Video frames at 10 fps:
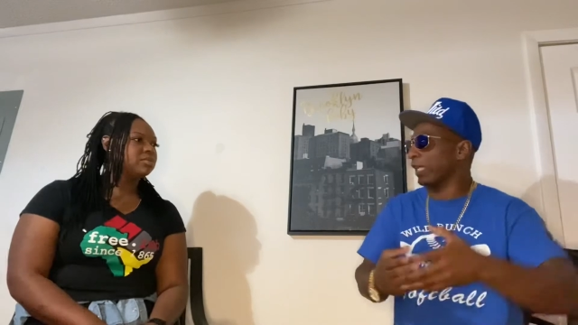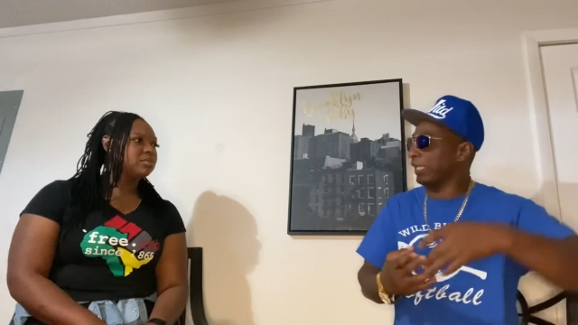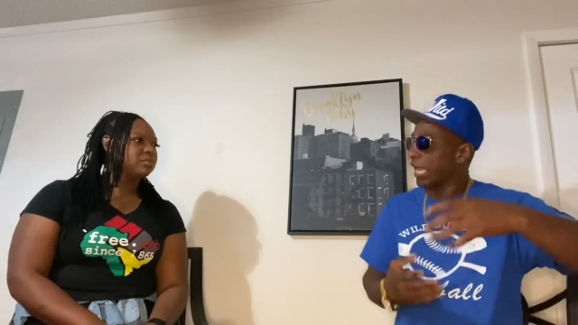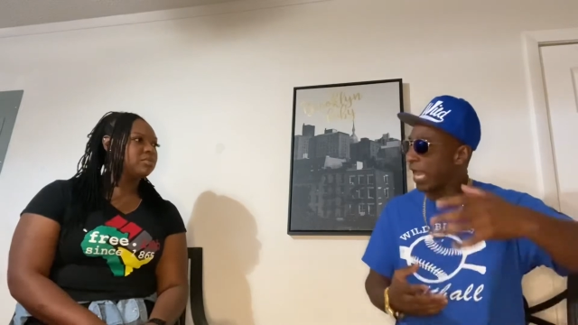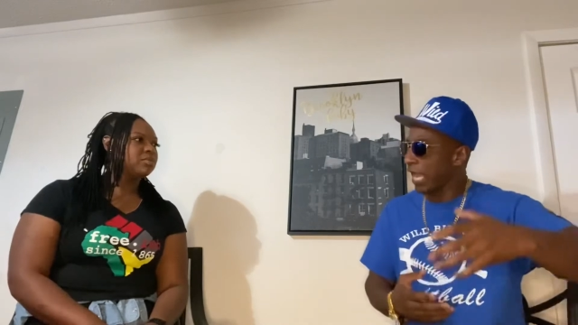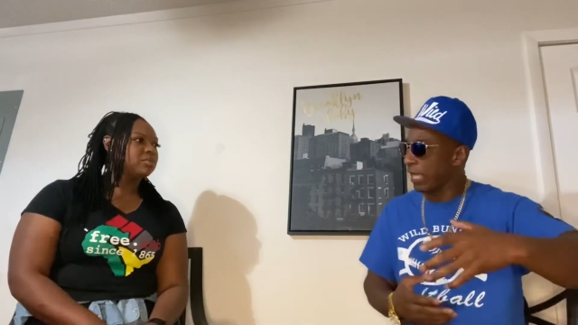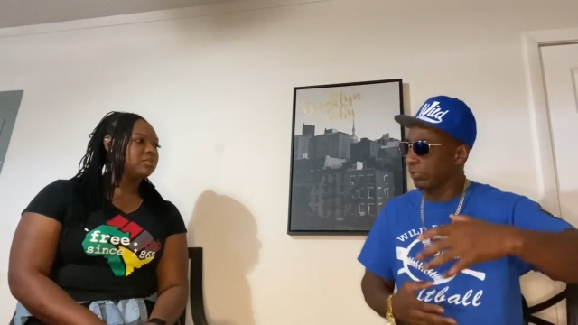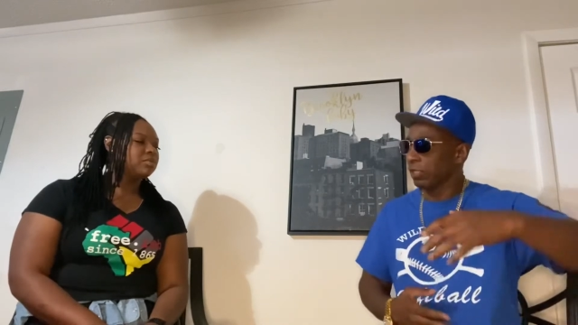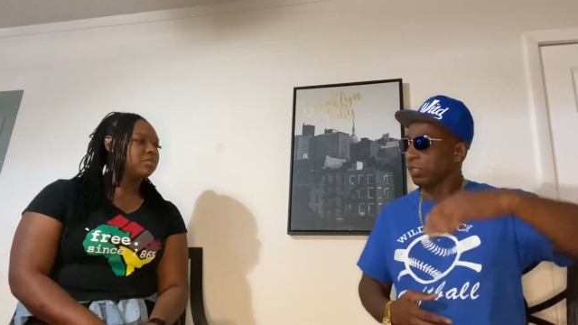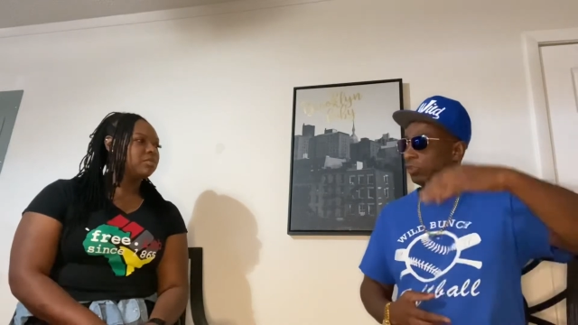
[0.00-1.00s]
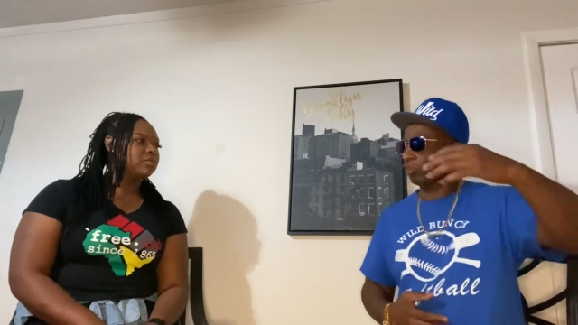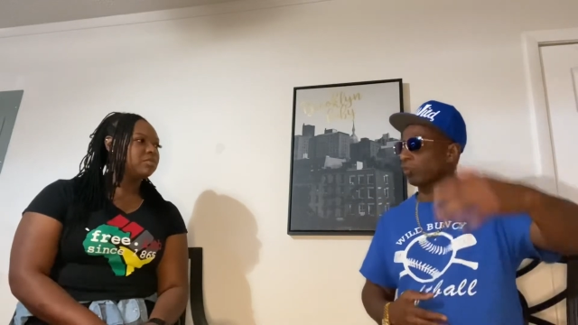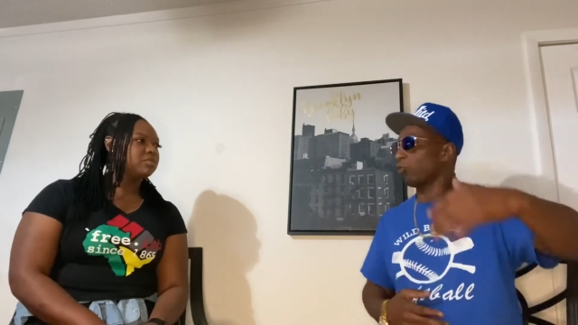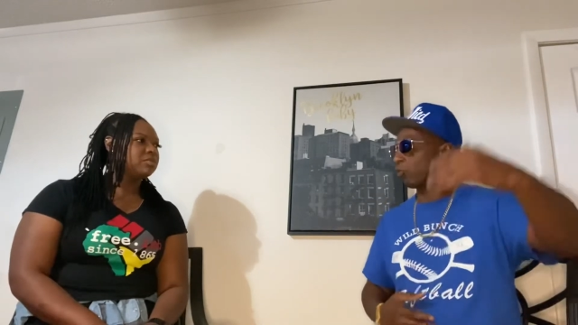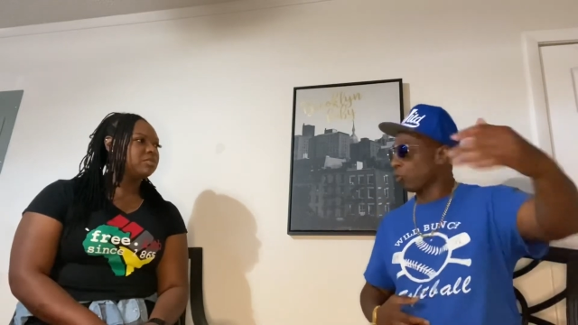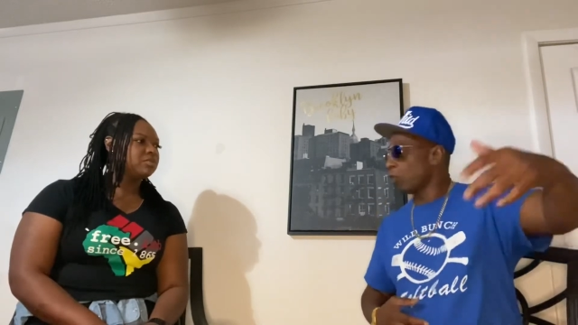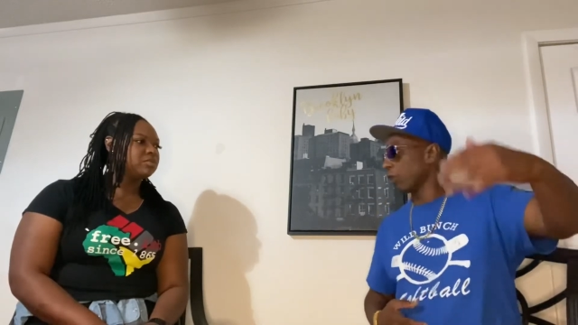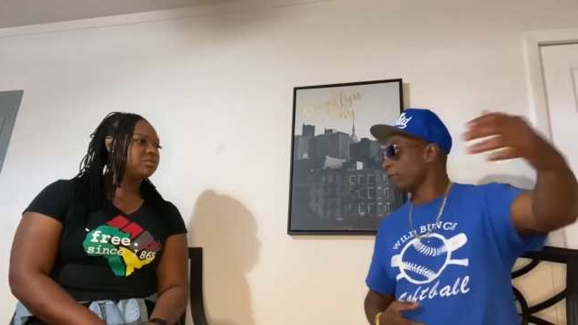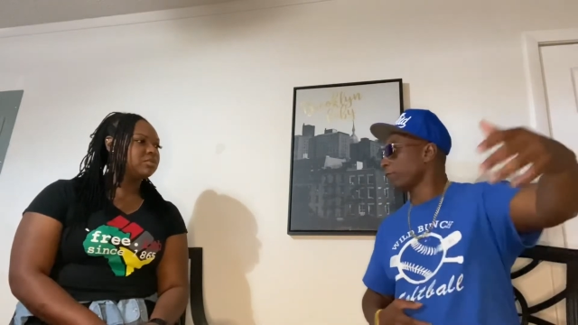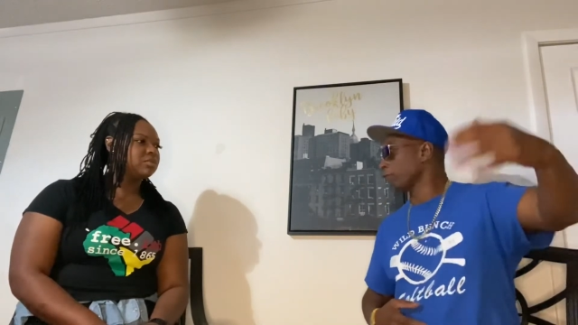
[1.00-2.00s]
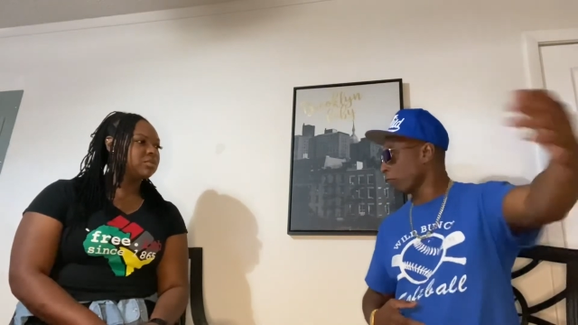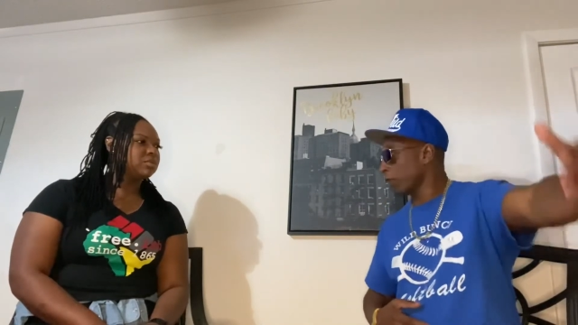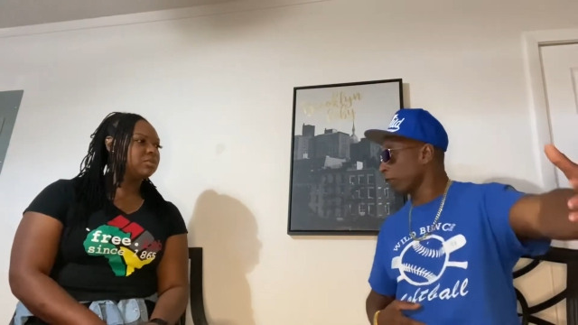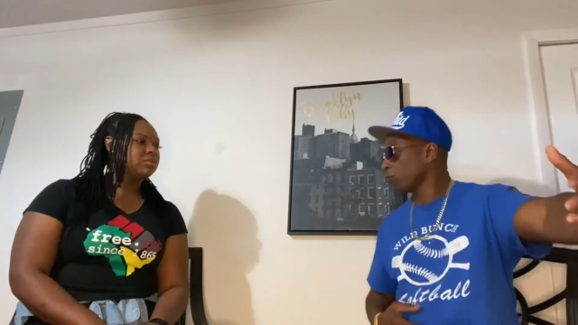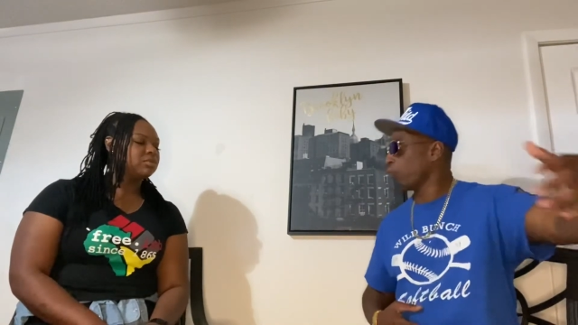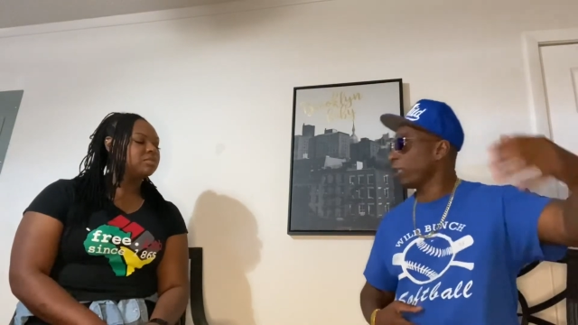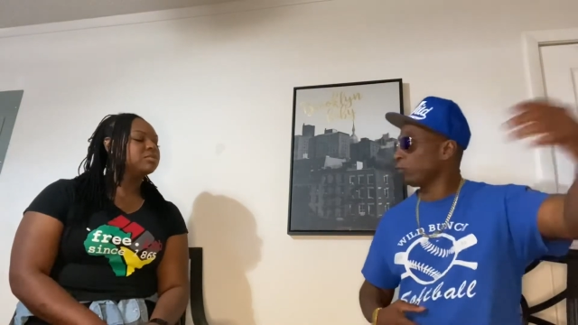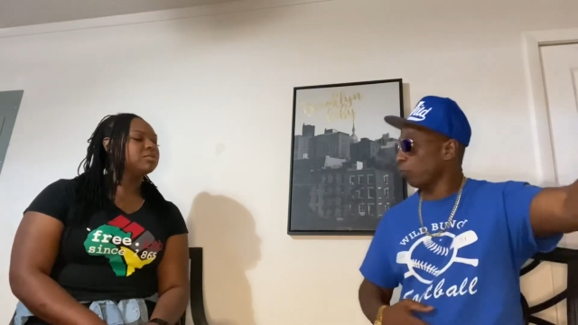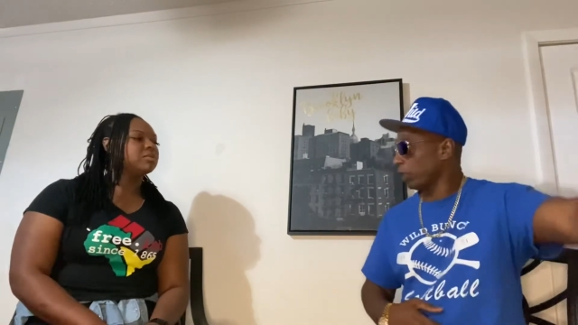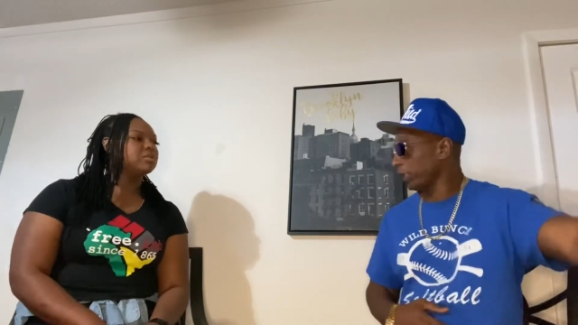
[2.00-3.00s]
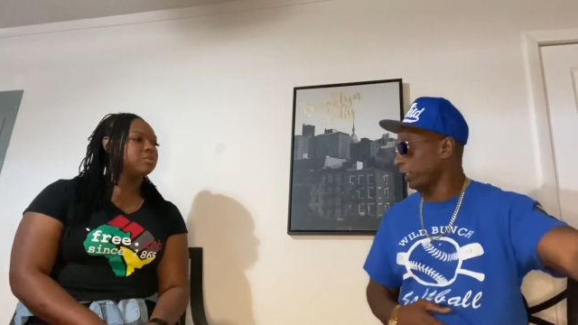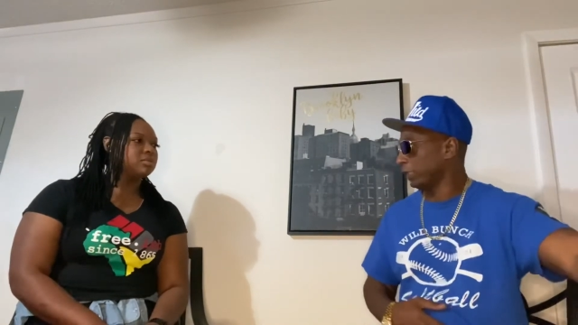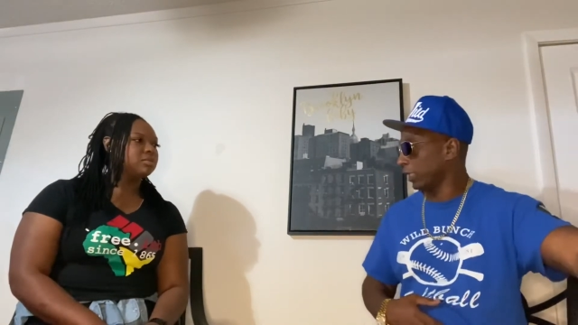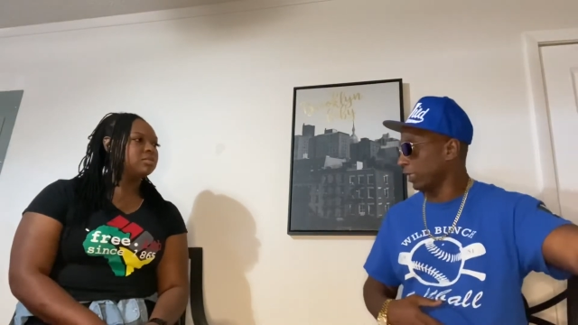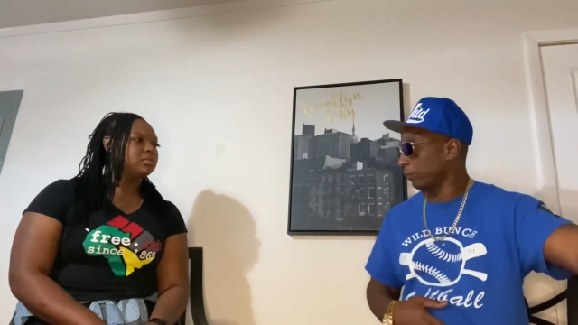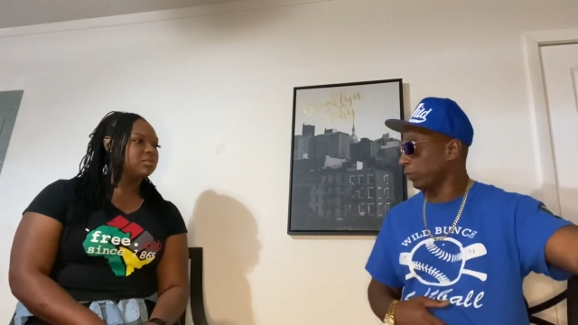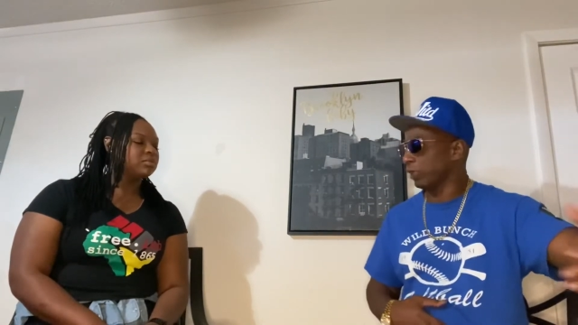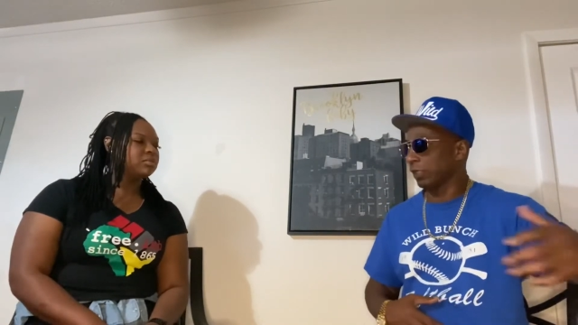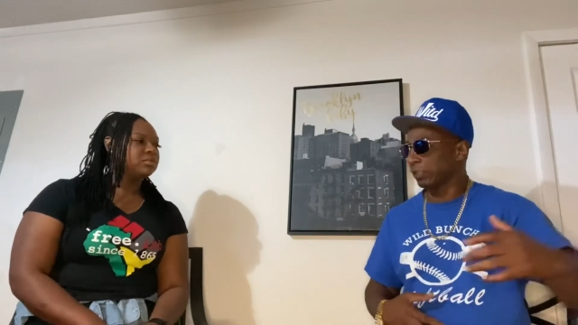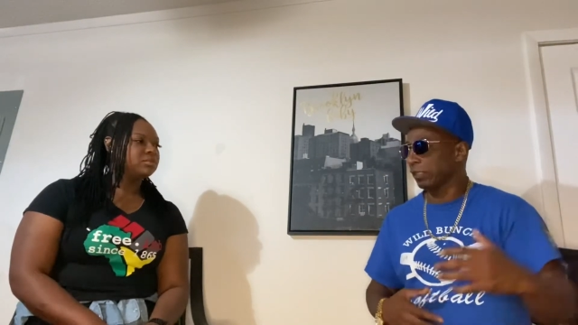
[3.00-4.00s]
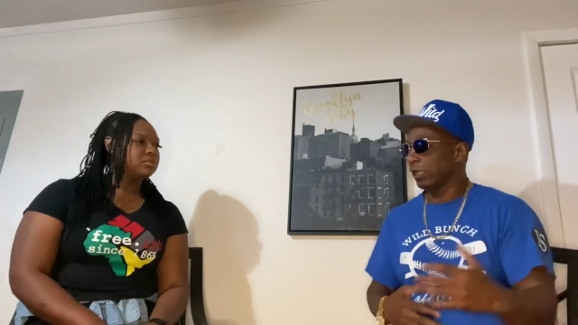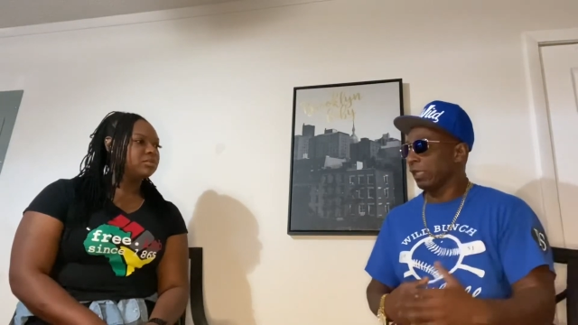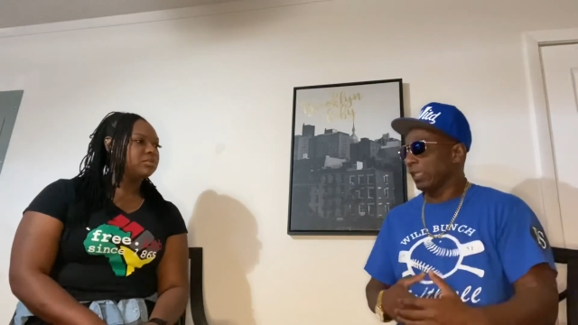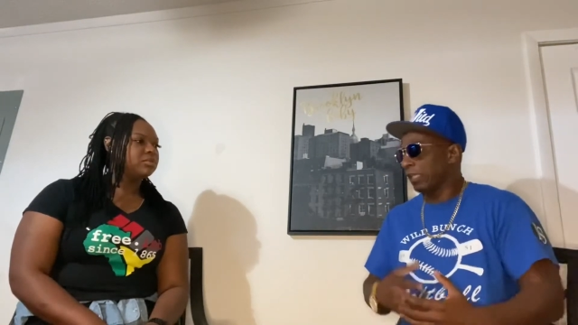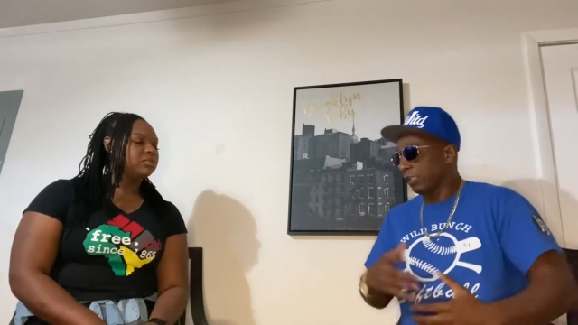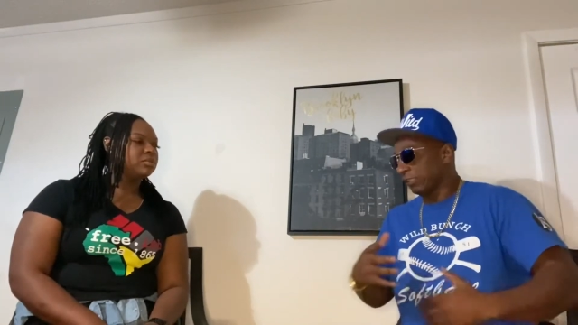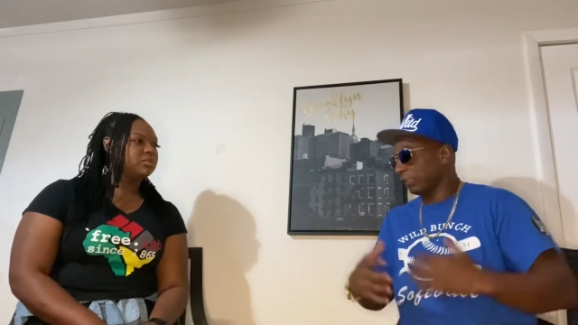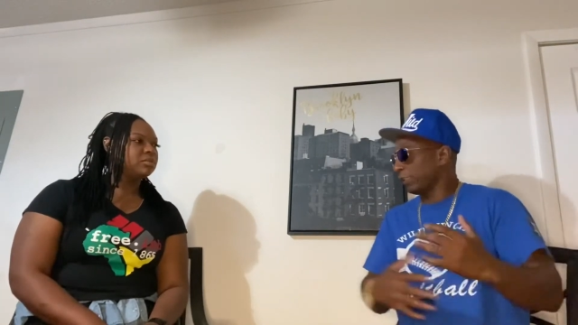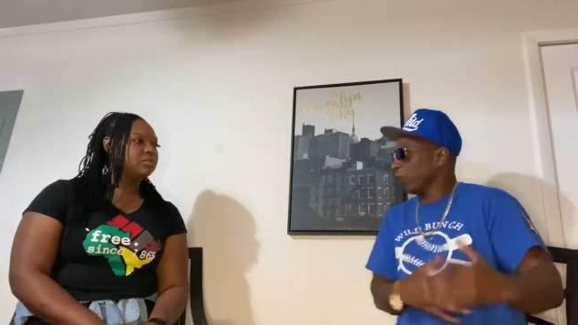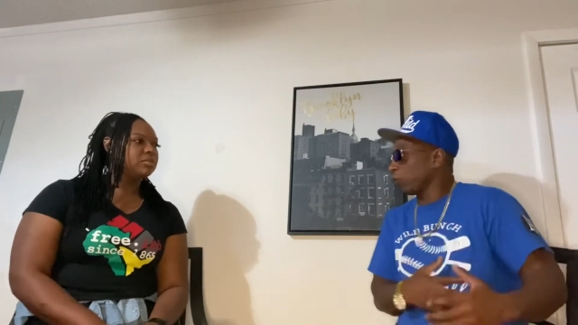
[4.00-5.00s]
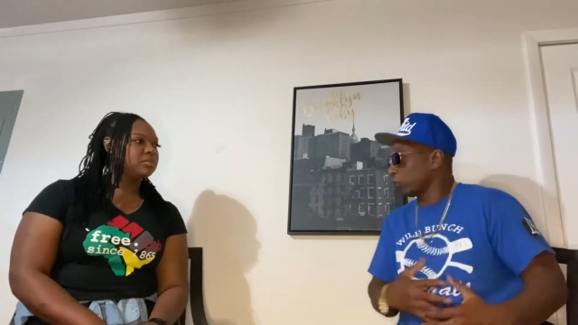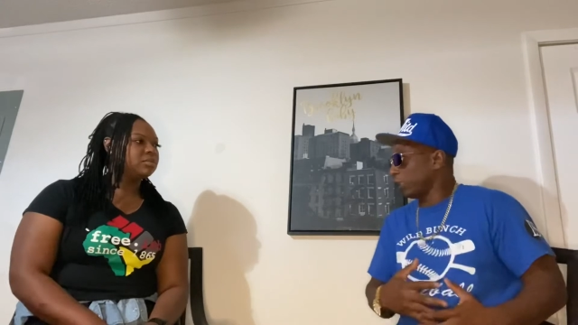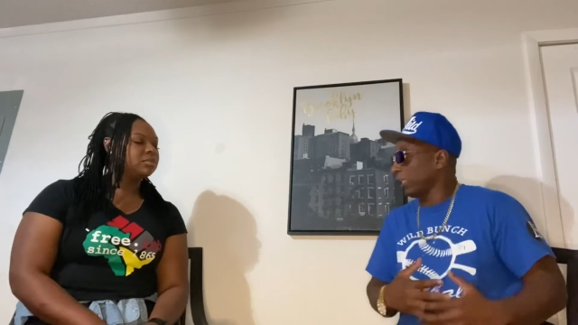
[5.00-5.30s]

Speaker 1: he had so long of a run with what he did because he concealed it.